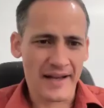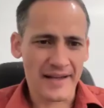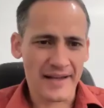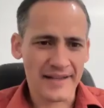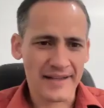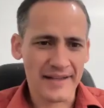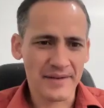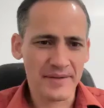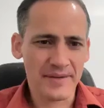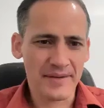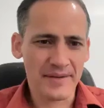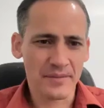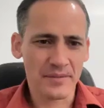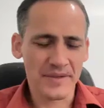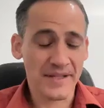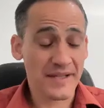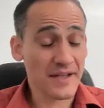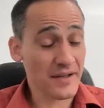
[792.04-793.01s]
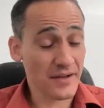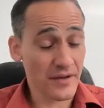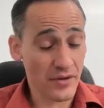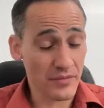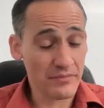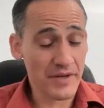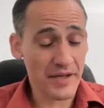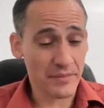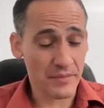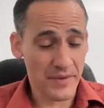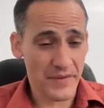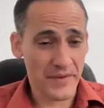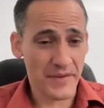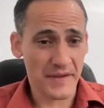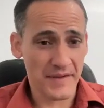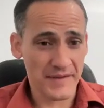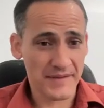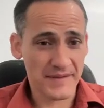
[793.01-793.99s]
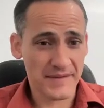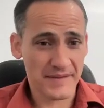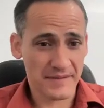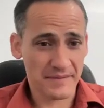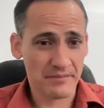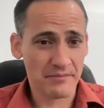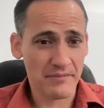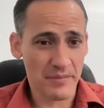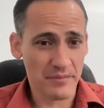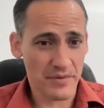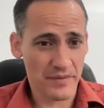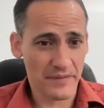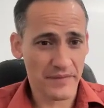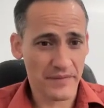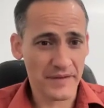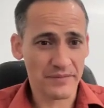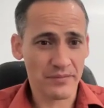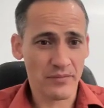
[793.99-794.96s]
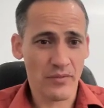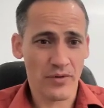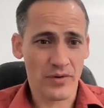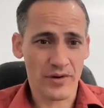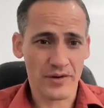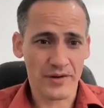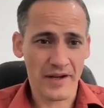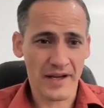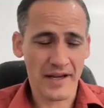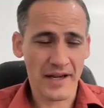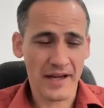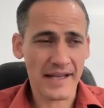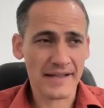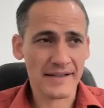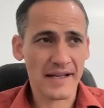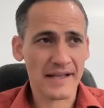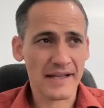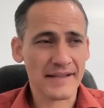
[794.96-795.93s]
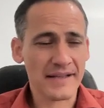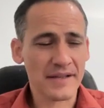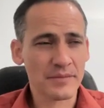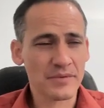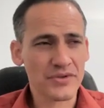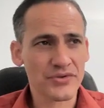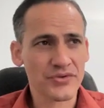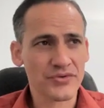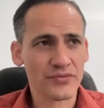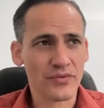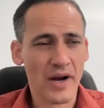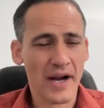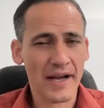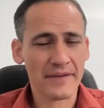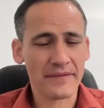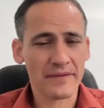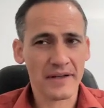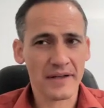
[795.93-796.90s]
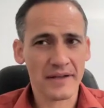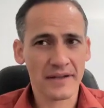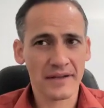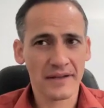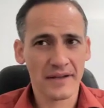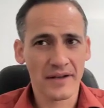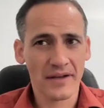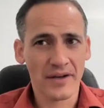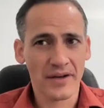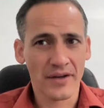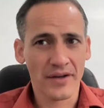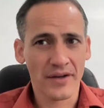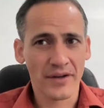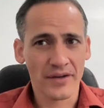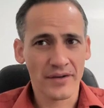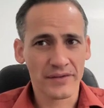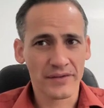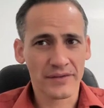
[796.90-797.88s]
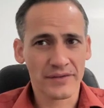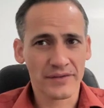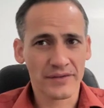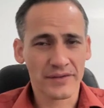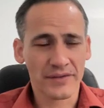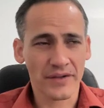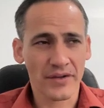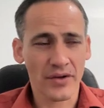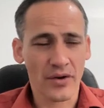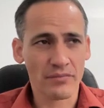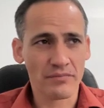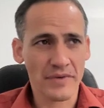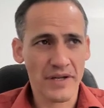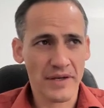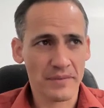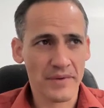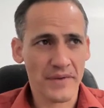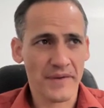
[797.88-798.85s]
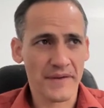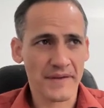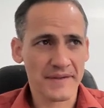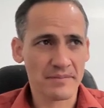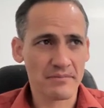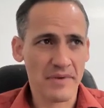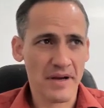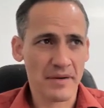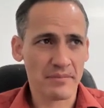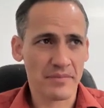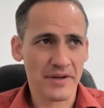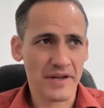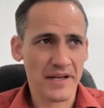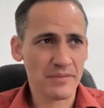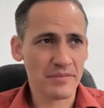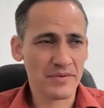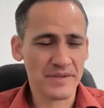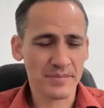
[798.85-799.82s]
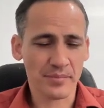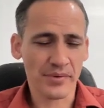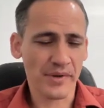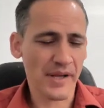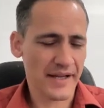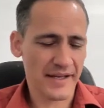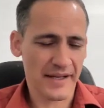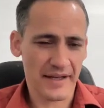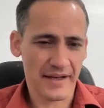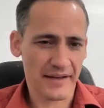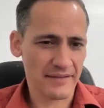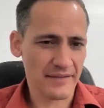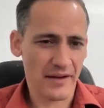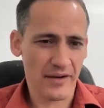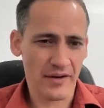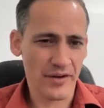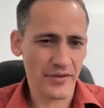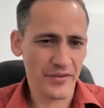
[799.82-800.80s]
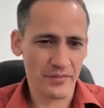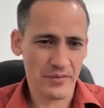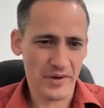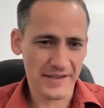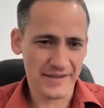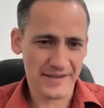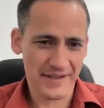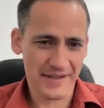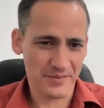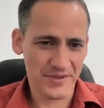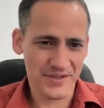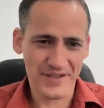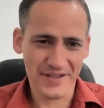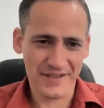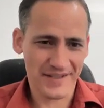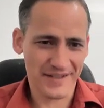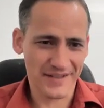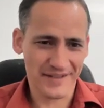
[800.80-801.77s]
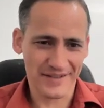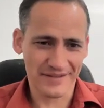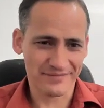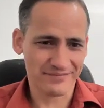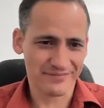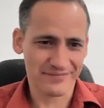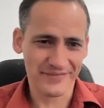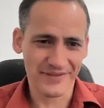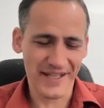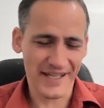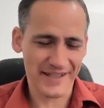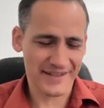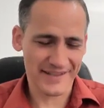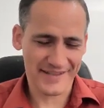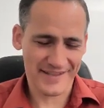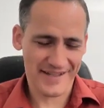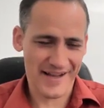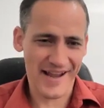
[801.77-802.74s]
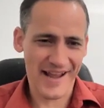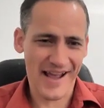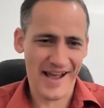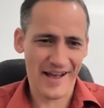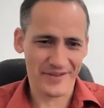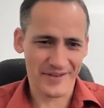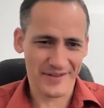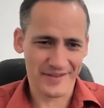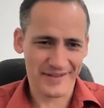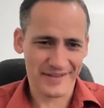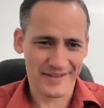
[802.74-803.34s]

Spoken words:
he was going to go meet with this member of his ward. And as he was driving to go meet with this member, he was planning all the ways he was just going to let this guy have it.